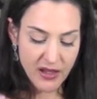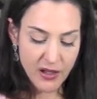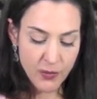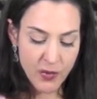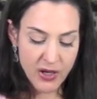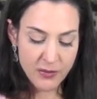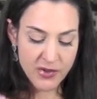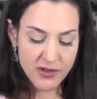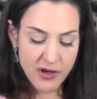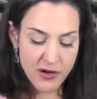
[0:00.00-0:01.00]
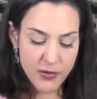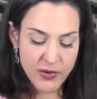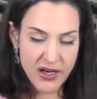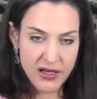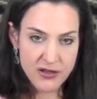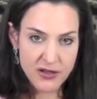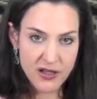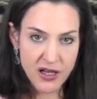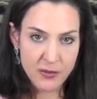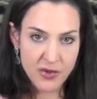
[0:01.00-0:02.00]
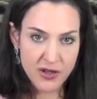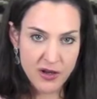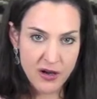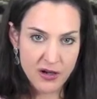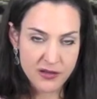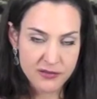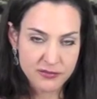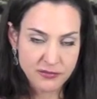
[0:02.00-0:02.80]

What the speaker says: at one with all creation and with God.